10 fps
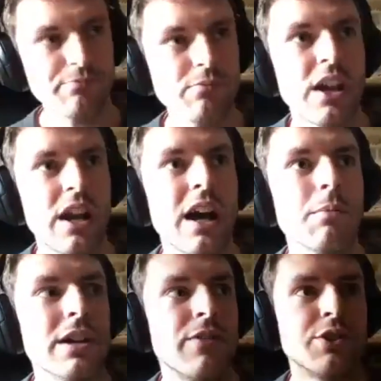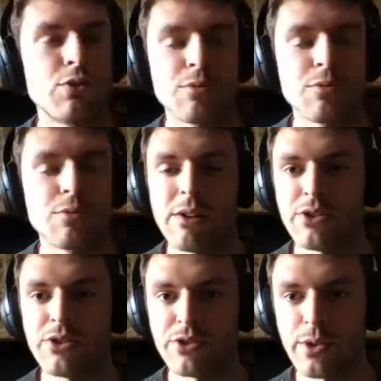if I talk about the sort of two
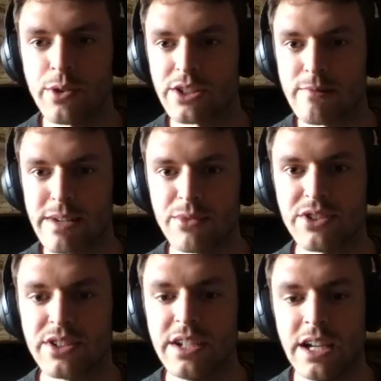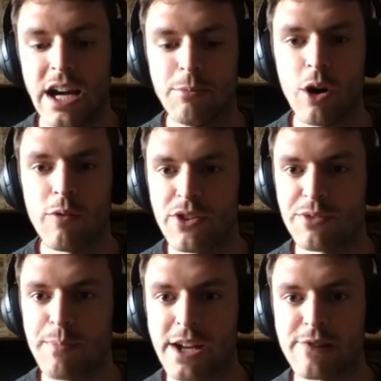extremes of the
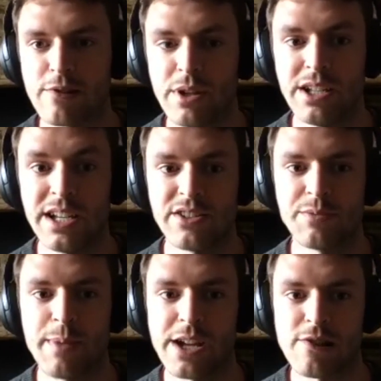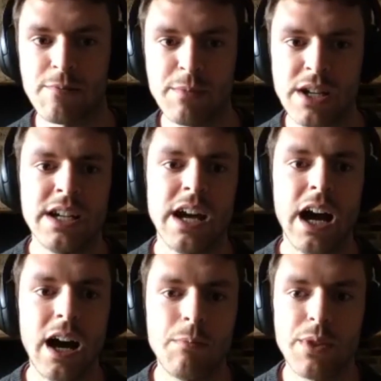spectrum, it is a spectrum,
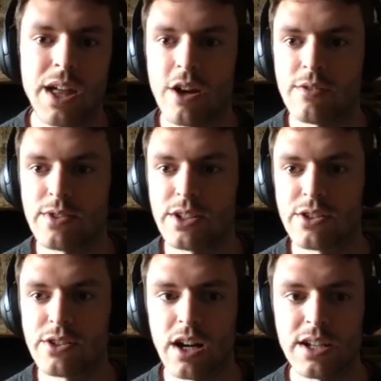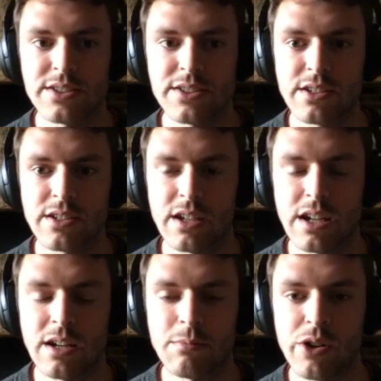then hopefully you guys
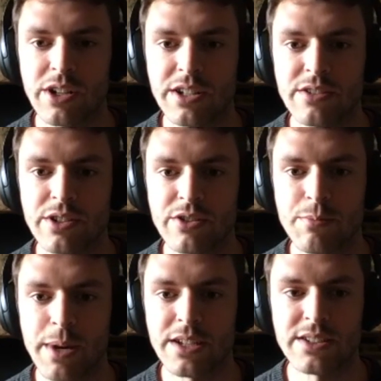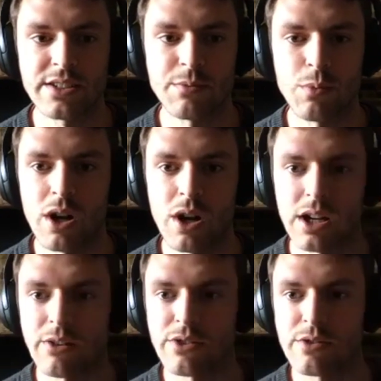on an individual basis can work
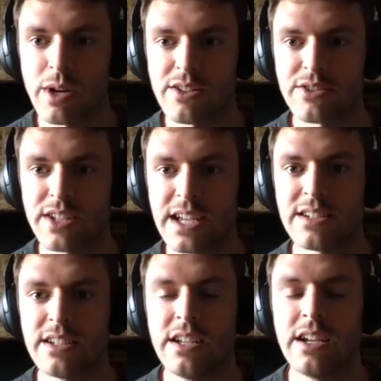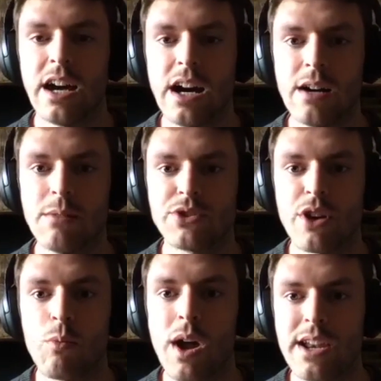out sort of where you sit.
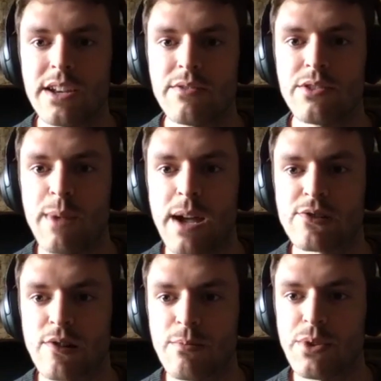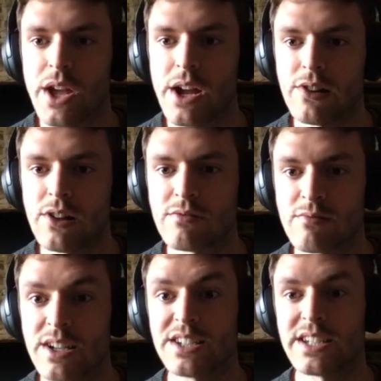So on one end of the spectrum, there are
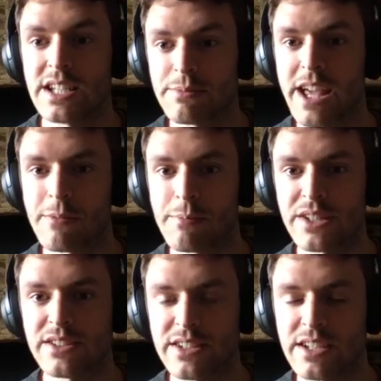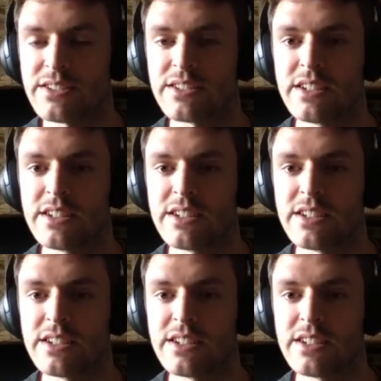really deep tech businesses.